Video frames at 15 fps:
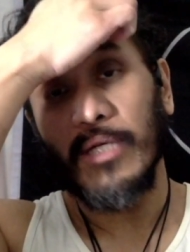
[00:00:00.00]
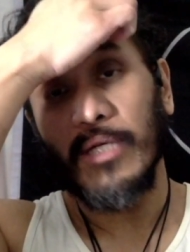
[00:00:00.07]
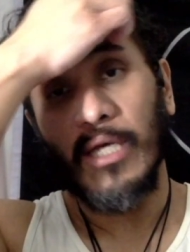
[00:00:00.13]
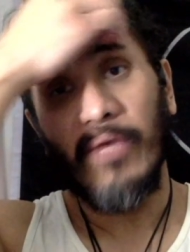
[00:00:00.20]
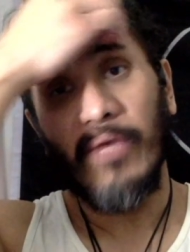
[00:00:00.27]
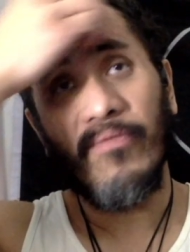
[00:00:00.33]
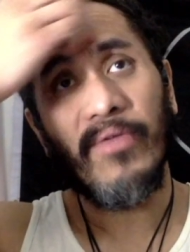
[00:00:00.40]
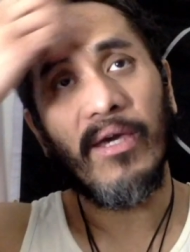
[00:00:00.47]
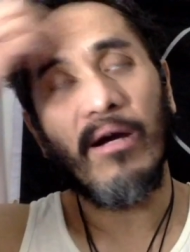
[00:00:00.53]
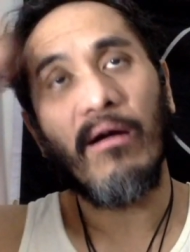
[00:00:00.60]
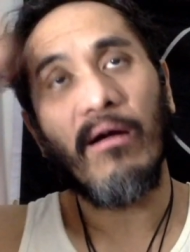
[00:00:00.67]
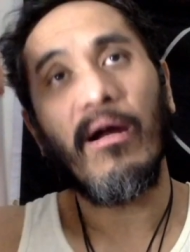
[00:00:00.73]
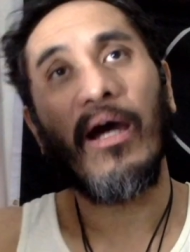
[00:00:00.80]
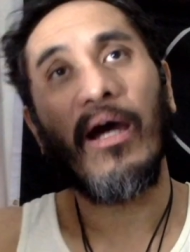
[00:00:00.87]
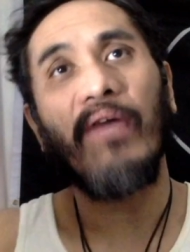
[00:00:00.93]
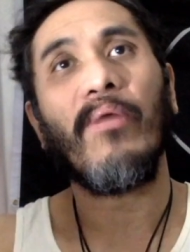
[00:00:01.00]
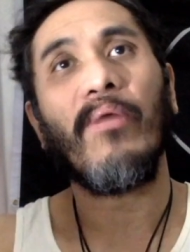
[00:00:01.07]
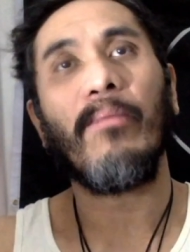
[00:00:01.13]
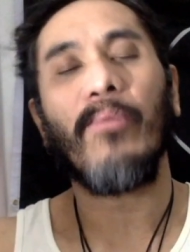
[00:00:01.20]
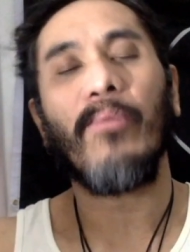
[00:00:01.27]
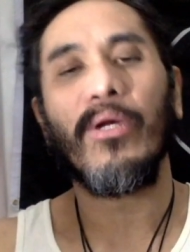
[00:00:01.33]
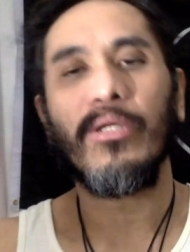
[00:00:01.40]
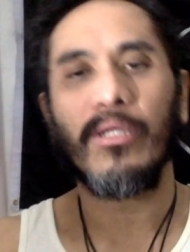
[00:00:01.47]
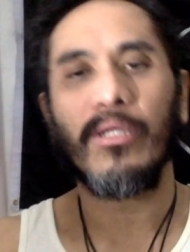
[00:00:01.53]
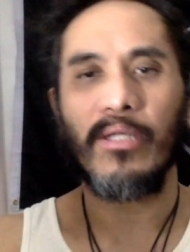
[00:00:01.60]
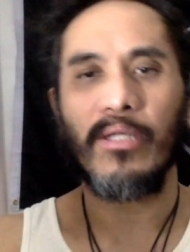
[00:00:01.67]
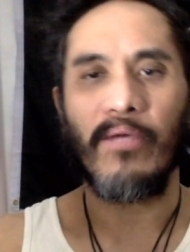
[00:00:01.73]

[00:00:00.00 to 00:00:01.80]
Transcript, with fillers: If they are higher vibrations of